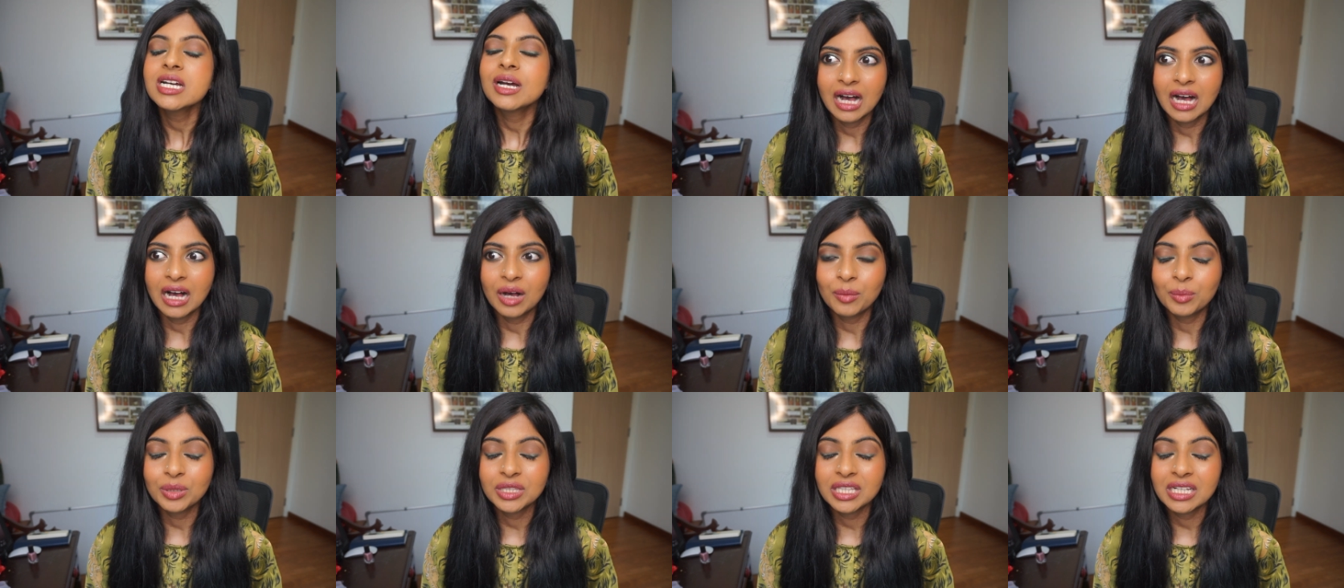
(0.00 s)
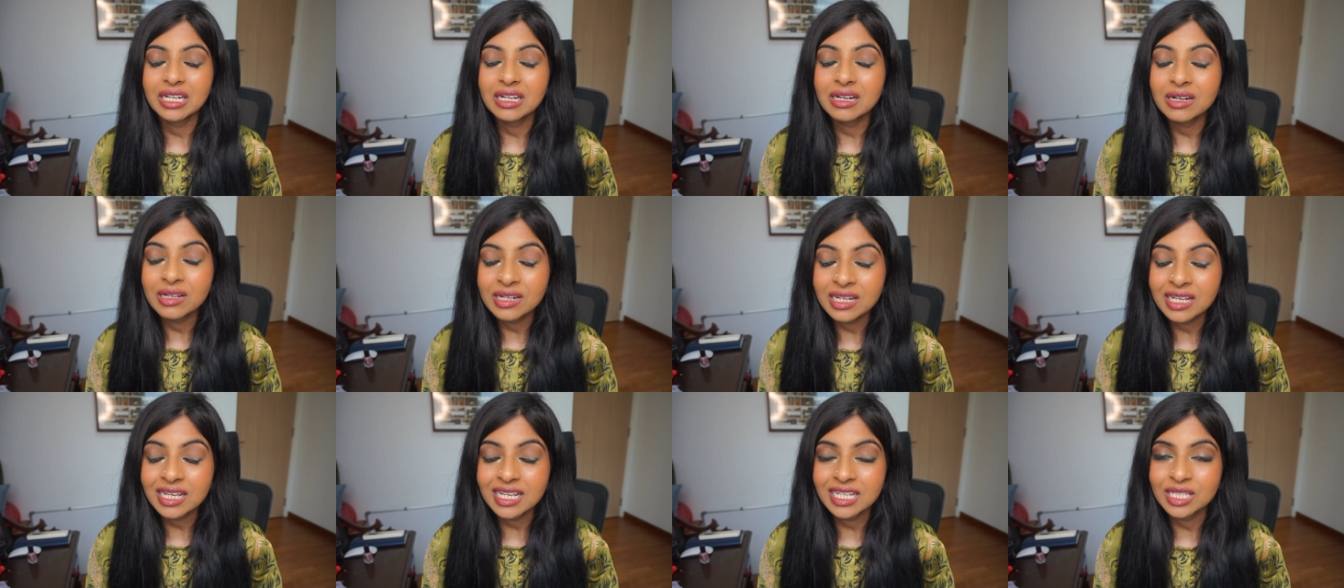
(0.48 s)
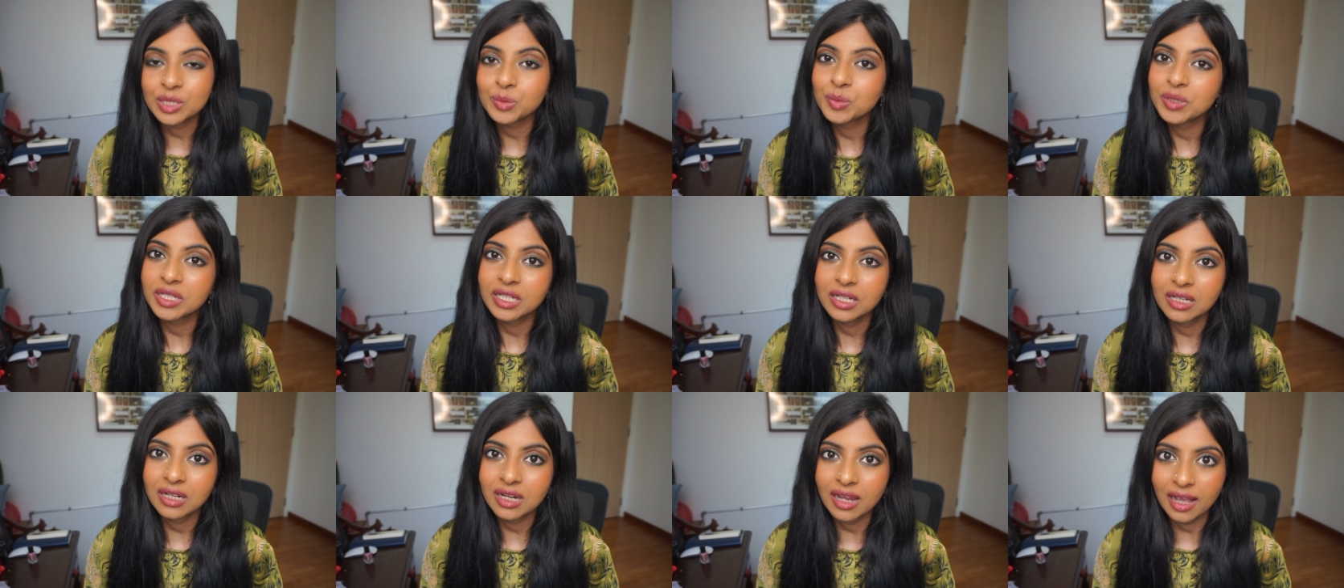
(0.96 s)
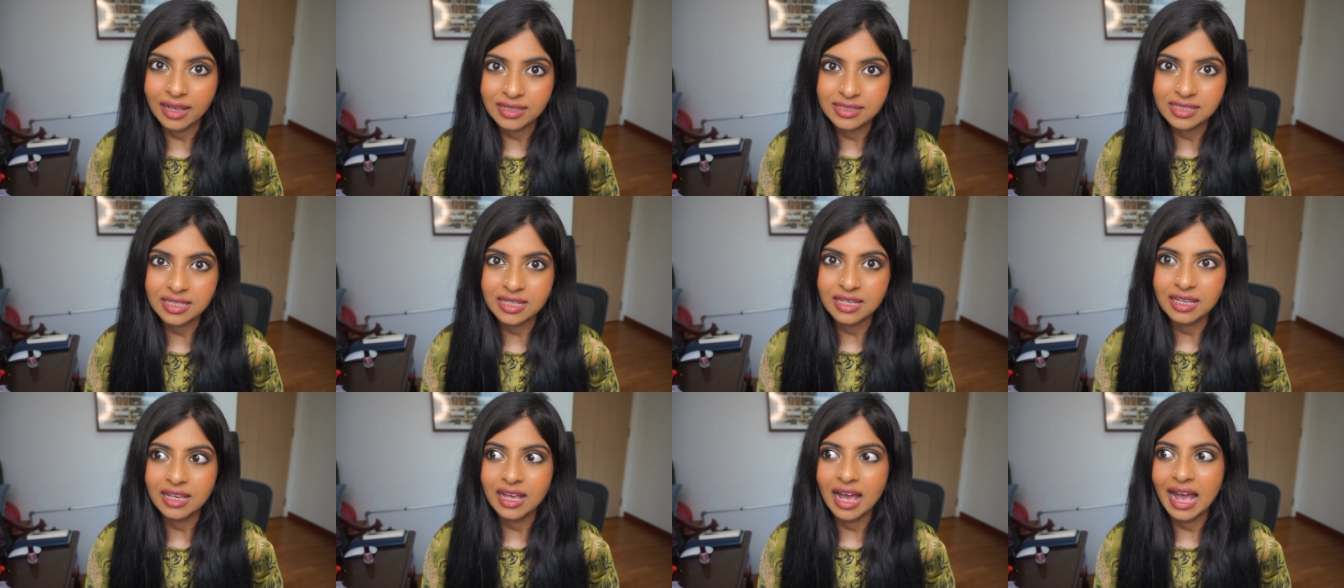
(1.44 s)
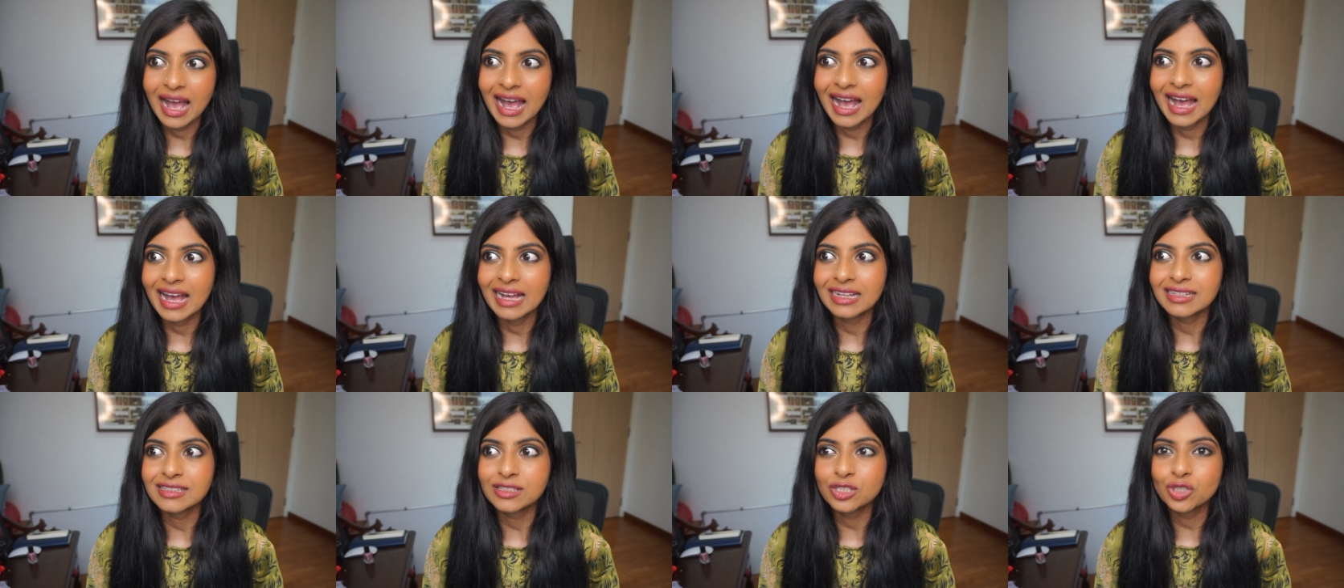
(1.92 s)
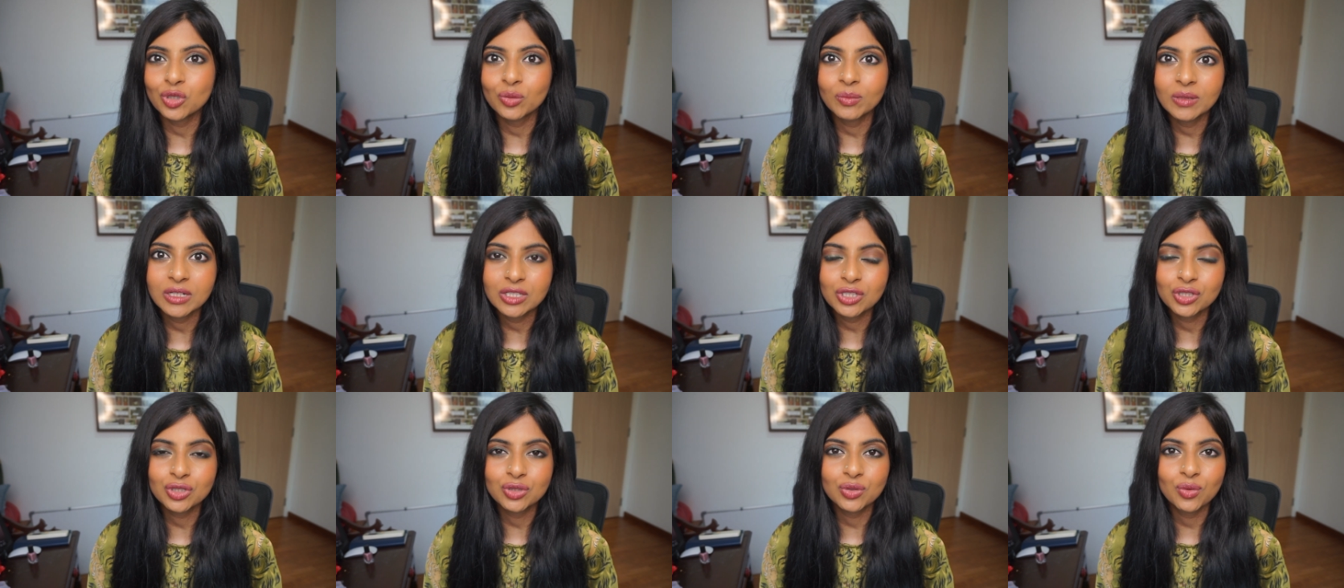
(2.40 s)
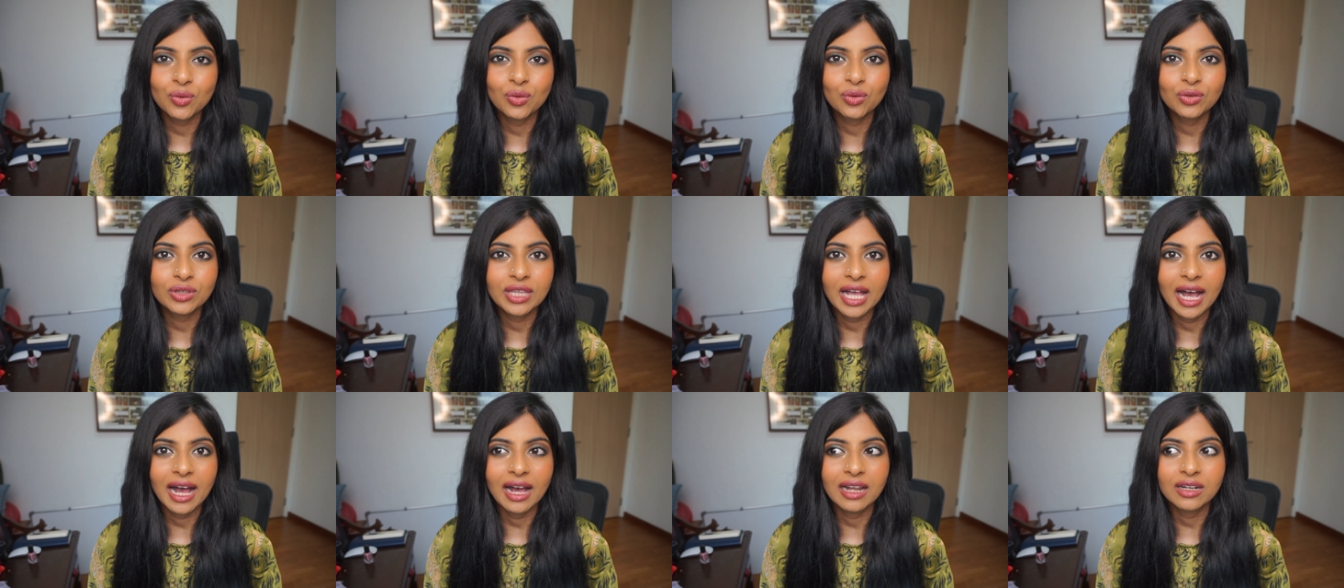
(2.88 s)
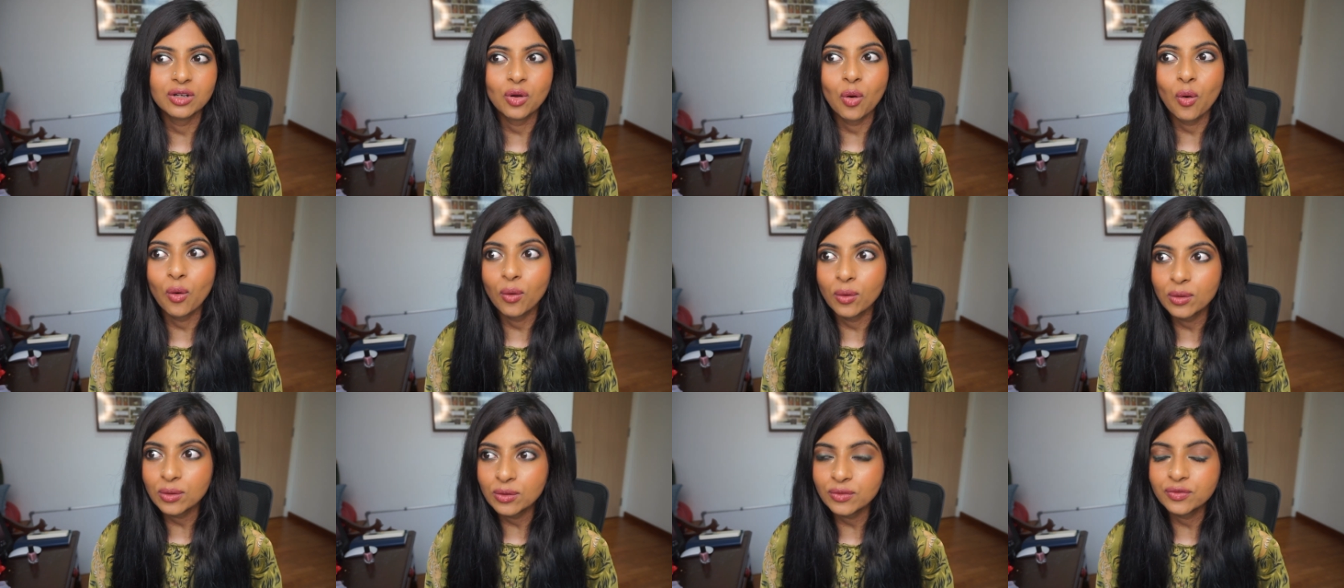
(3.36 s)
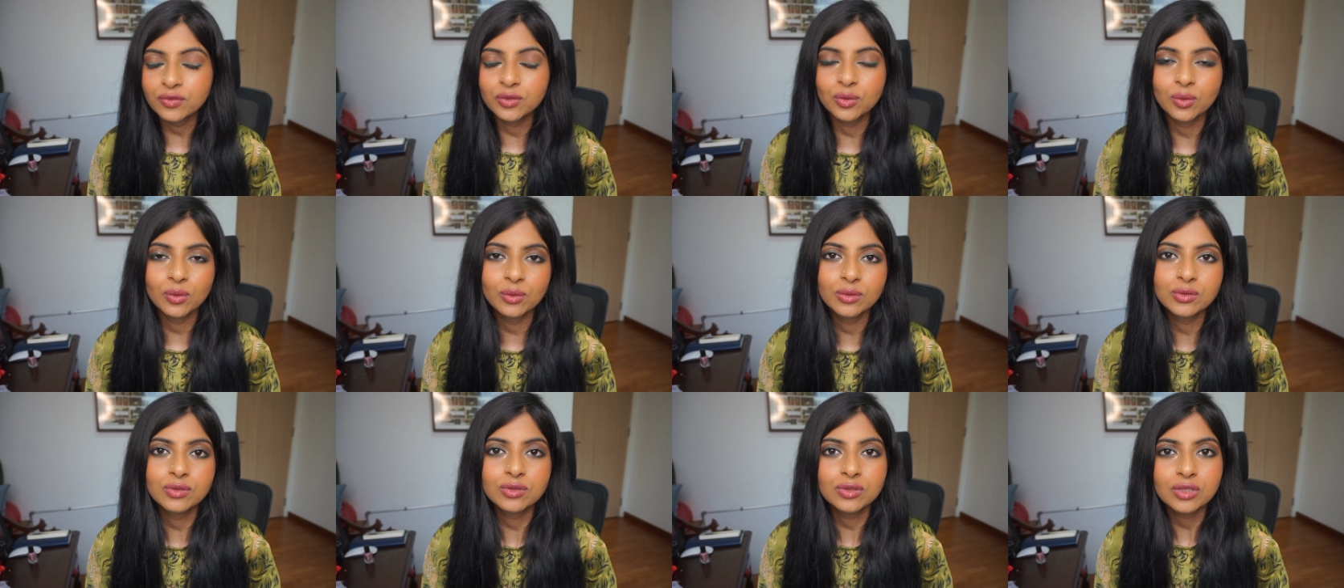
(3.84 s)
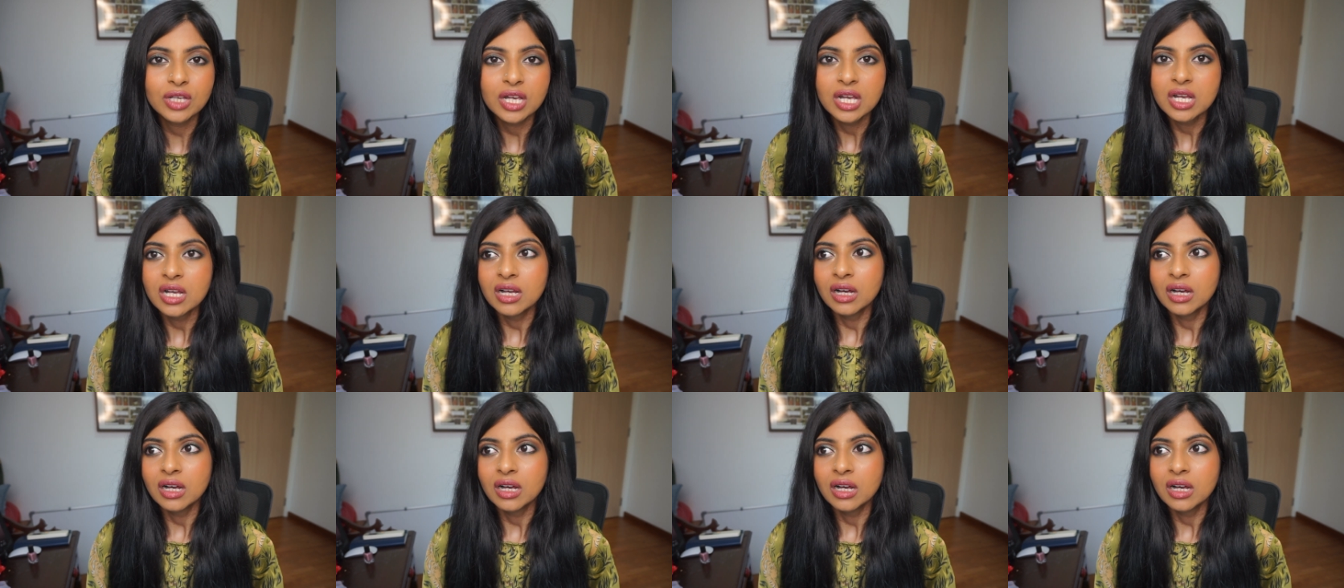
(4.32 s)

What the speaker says: but the learning has been crazy, and so much so that all of those